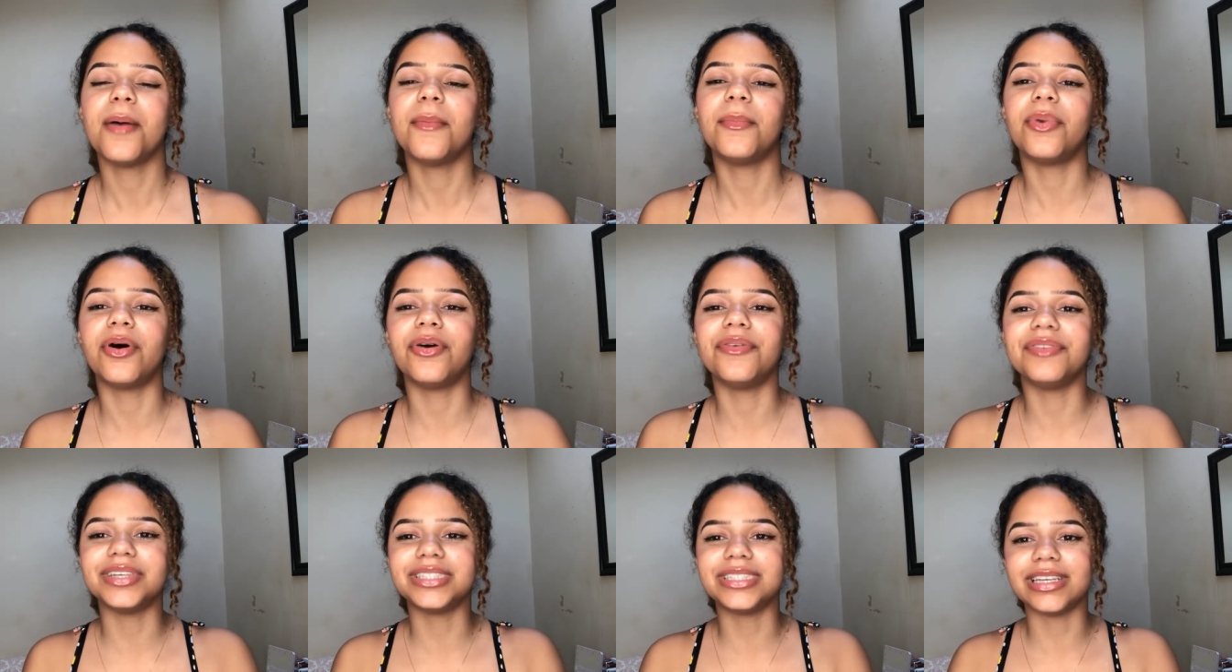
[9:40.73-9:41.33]
But
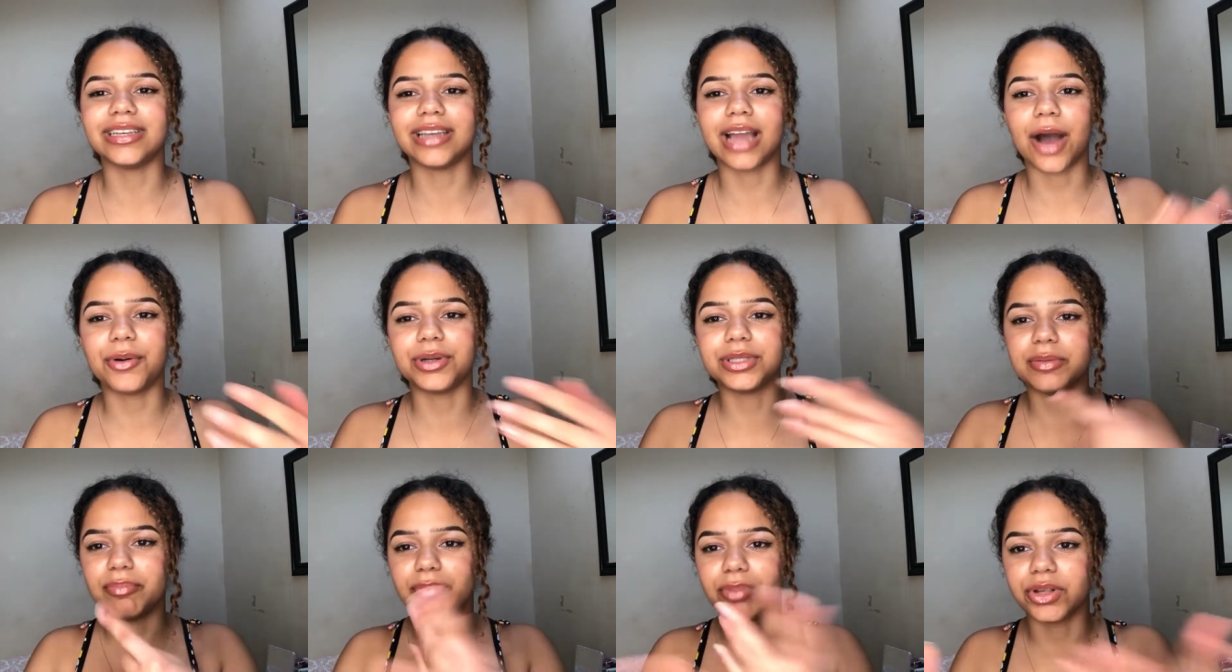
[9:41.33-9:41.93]
obviously now
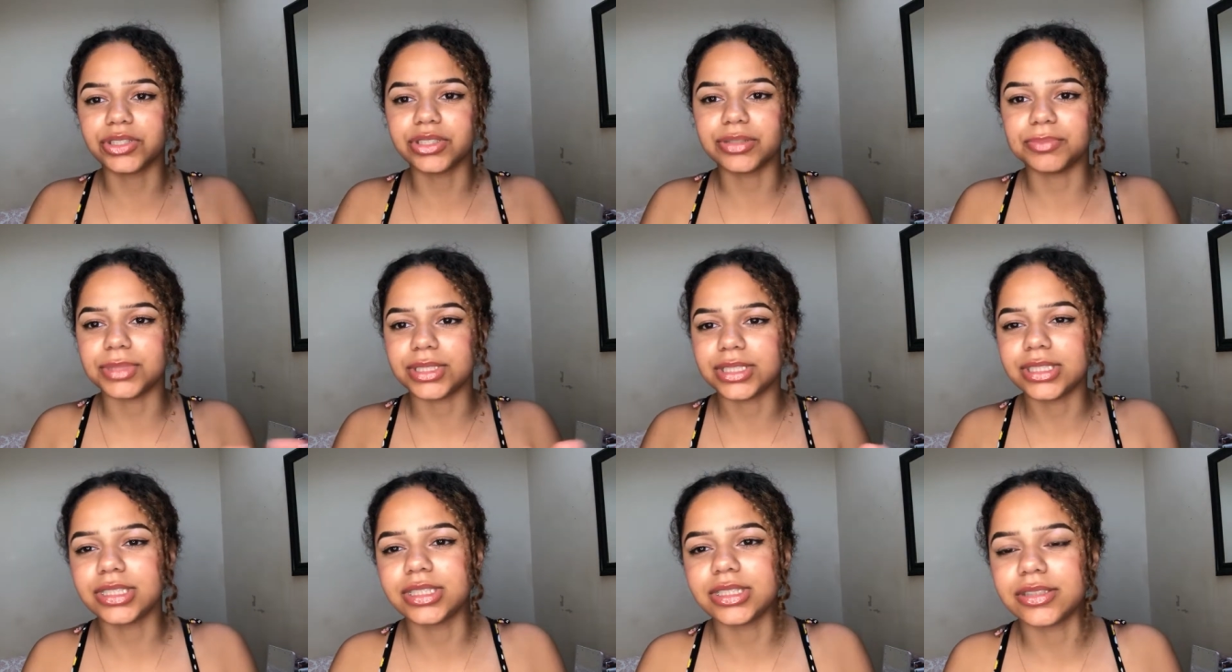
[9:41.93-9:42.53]
it's blossomed
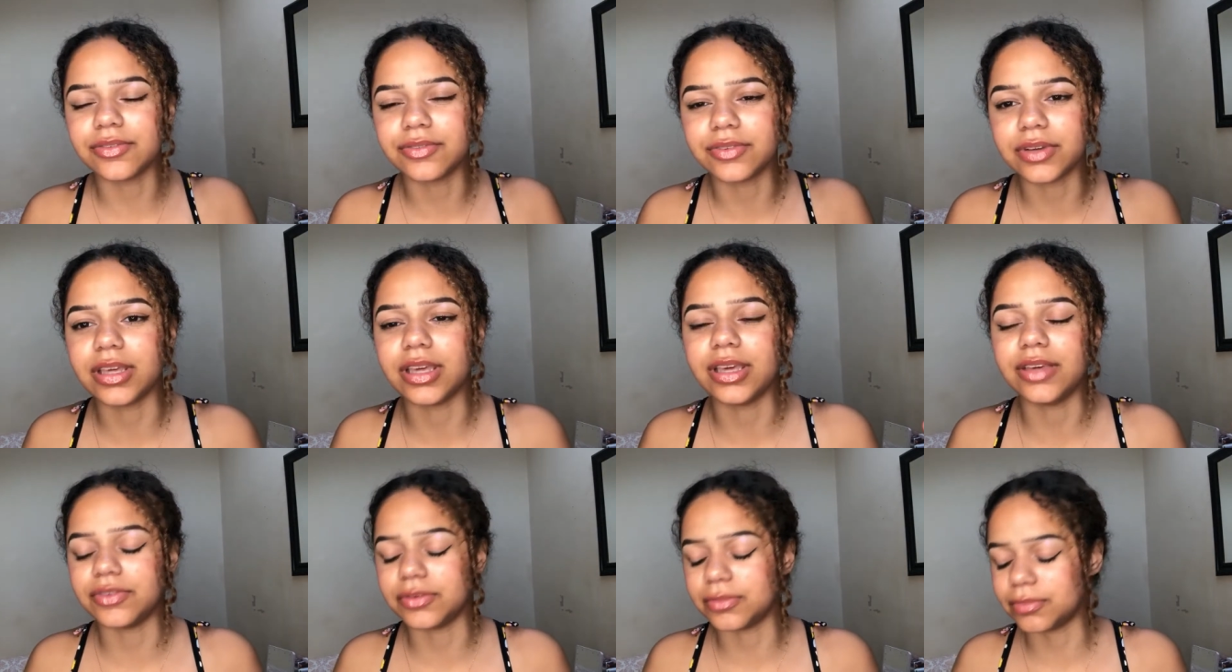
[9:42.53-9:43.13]
into something
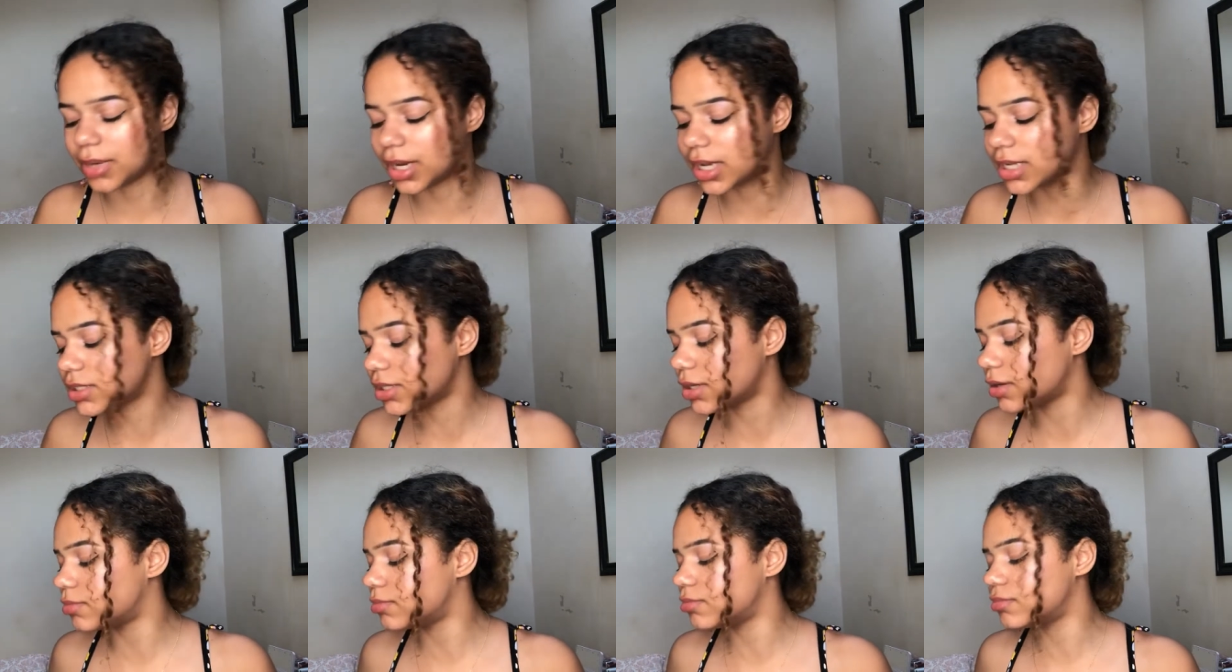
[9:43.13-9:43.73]
even
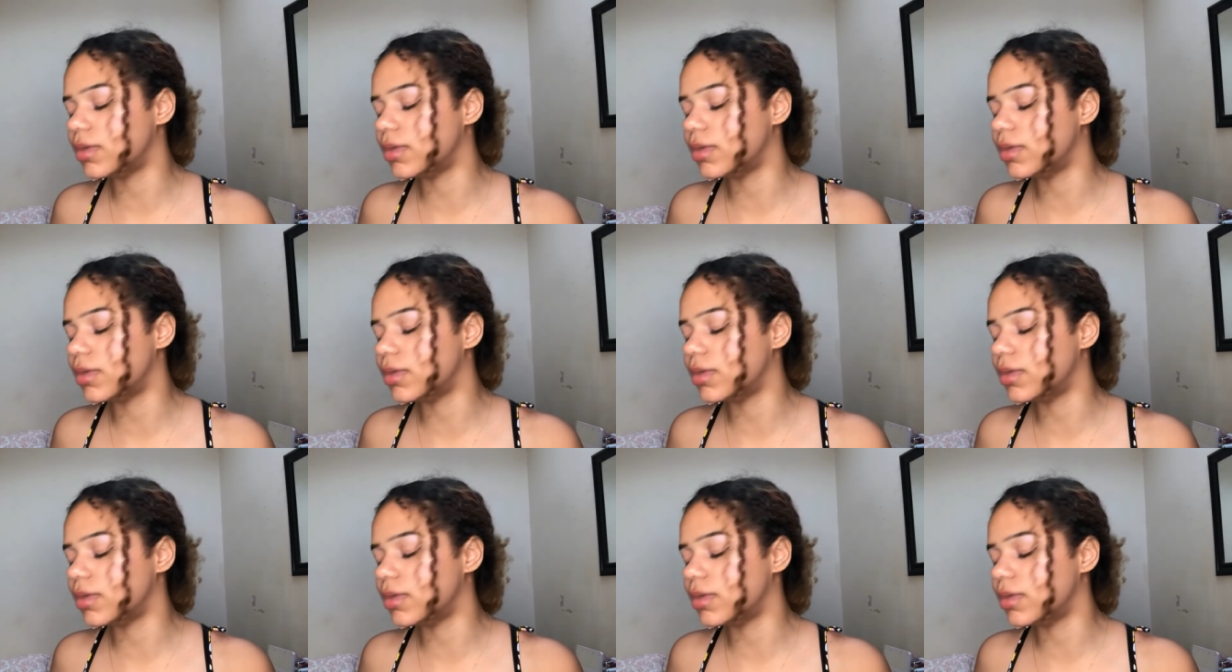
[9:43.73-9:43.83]
better,